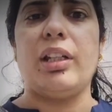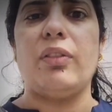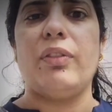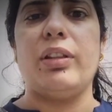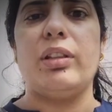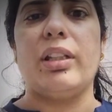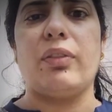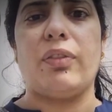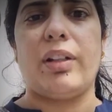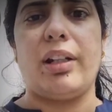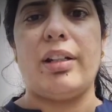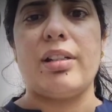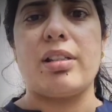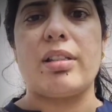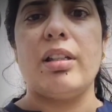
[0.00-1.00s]
with their
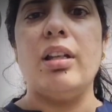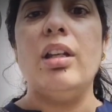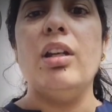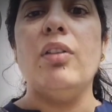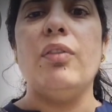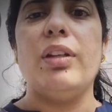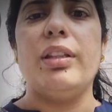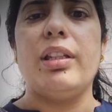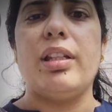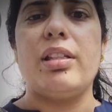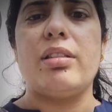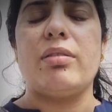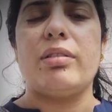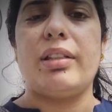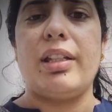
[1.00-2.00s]
friends, with
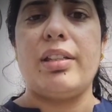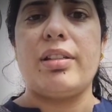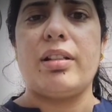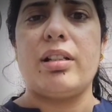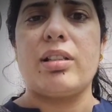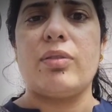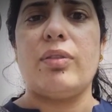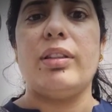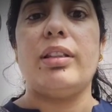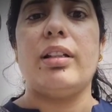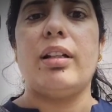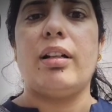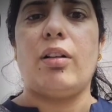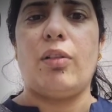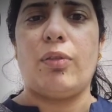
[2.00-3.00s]
his teachers, with
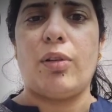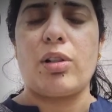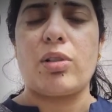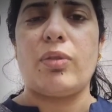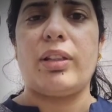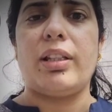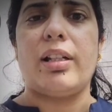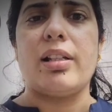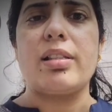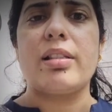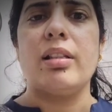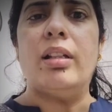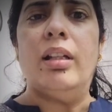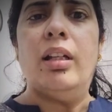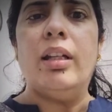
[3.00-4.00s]

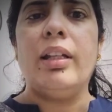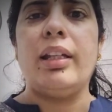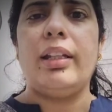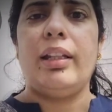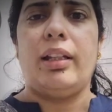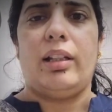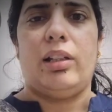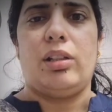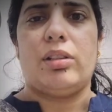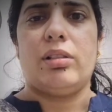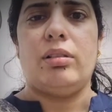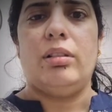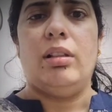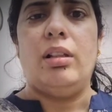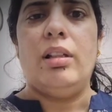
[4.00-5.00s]
us in
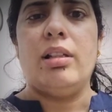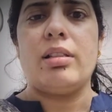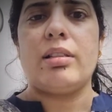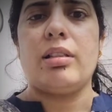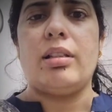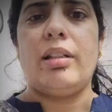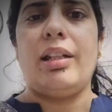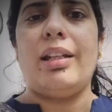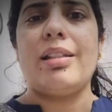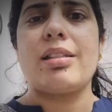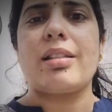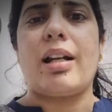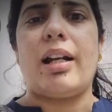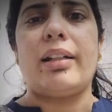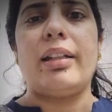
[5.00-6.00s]
English. In
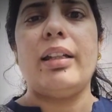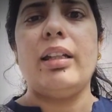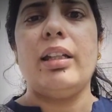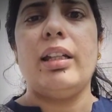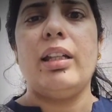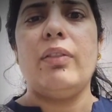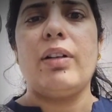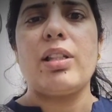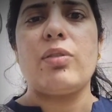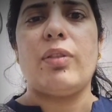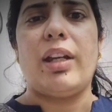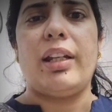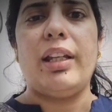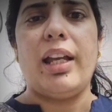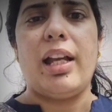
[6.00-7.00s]
starting he was
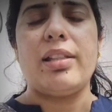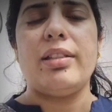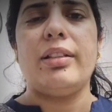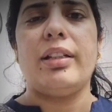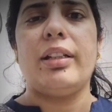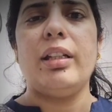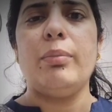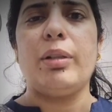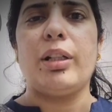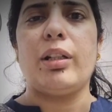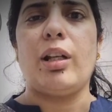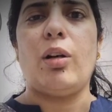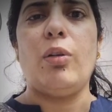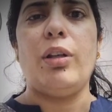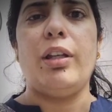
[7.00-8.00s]
very hesitating, but
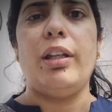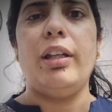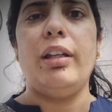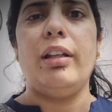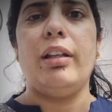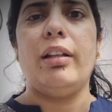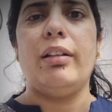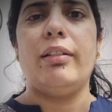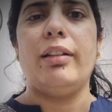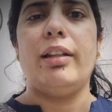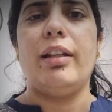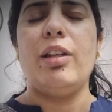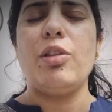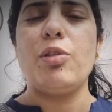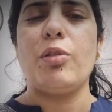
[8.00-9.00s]
now he
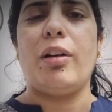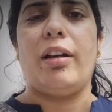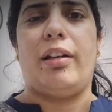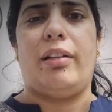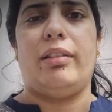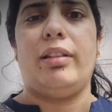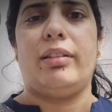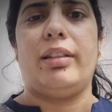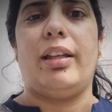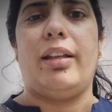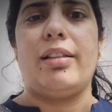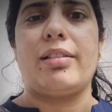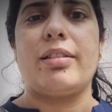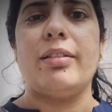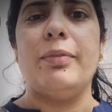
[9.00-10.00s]
enjoy the
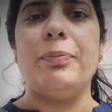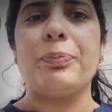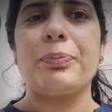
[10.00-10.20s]
things.